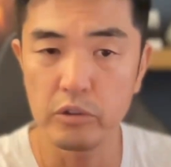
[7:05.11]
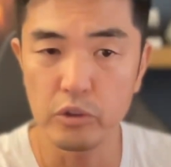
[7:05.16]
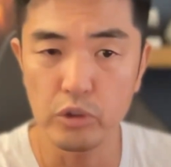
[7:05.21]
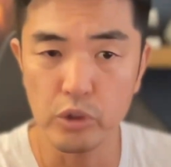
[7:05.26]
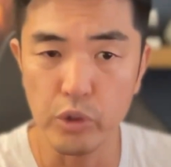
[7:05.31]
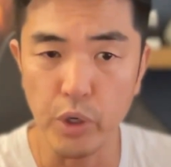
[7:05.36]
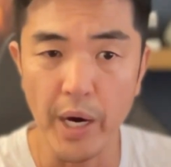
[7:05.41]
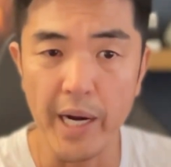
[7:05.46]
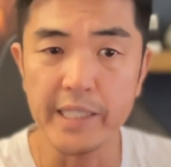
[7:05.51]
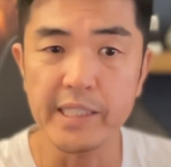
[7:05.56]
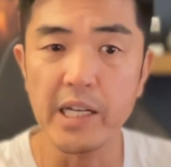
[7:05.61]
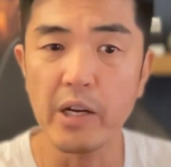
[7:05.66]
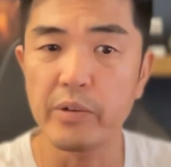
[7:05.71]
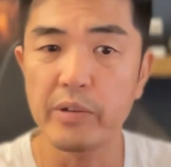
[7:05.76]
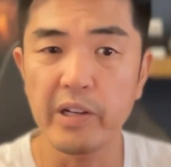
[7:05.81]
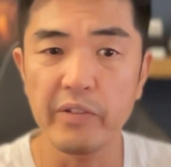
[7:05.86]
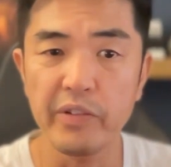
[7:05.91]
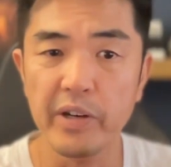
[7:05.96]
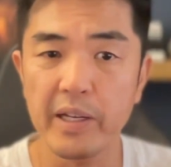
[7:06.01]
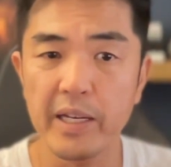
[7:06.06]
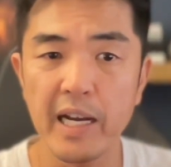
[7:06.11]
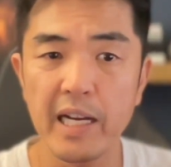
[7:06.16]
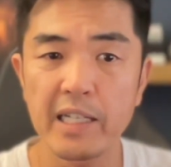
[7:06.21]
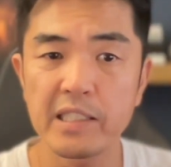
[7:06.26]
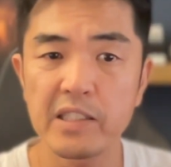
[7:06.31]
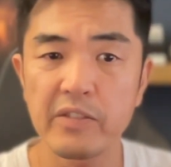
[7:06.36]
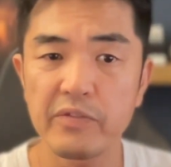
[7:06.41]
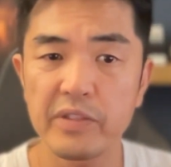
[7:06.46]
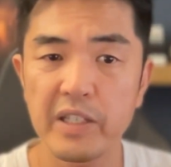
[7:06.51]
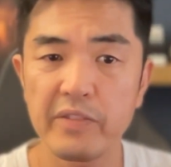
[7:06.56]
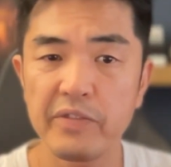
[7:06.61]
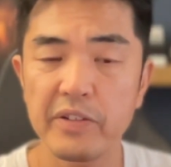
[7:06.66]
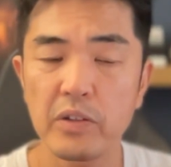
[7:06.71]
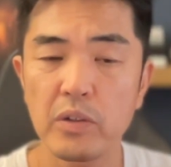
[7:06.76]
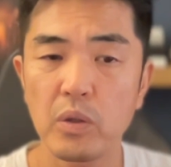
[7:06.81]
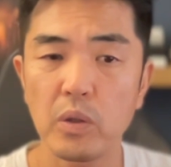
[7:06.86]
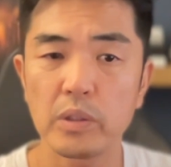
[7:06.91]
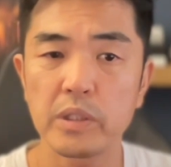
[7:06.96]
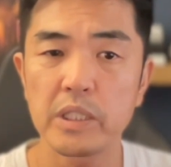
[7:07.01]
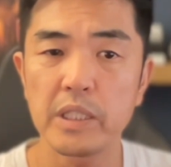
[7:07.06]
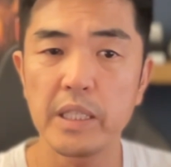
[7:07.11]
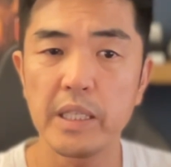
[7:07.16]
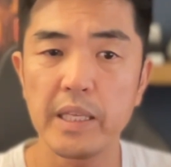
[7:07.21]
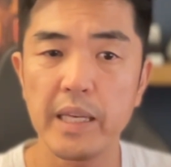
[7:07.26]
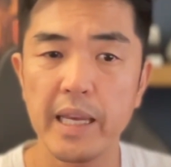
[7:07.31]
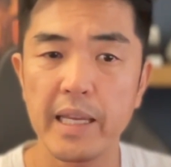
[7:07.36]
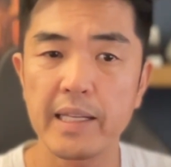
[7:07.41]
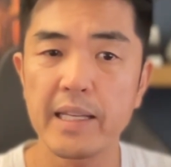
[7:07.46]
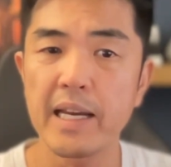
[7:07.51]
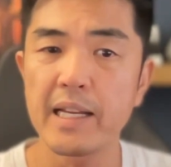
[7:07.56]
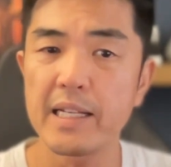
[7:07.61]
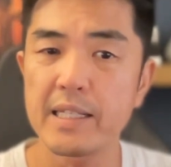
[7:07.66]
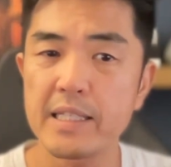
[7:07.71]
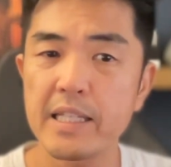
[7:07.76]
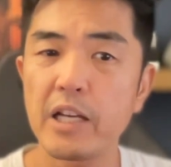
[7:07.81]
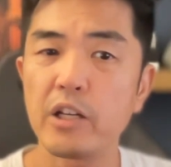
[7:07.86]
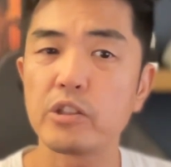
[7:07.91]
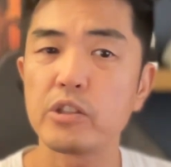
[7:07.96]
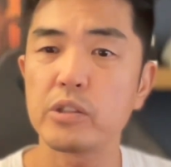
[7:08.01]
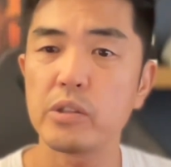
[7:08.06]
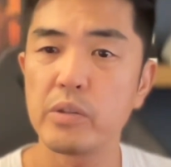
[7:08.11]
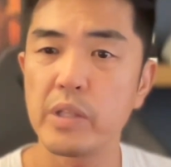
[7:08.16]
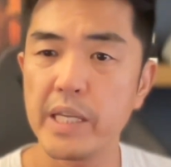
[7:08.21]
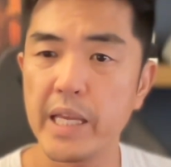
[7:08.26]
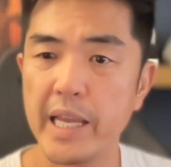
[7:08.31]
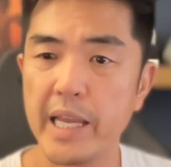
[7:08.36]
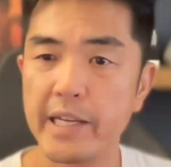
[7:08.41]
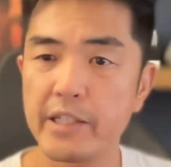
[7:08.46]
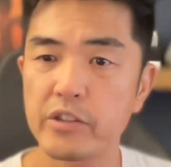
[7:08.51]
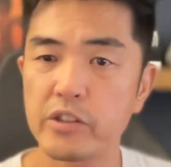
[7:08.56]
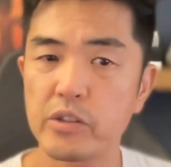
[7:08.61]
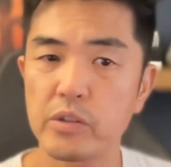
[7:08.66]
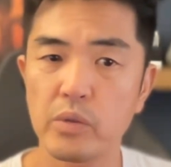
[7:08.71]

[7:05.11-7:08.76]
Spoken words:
tries out different kinds of difficulty and kind of tells you the answer?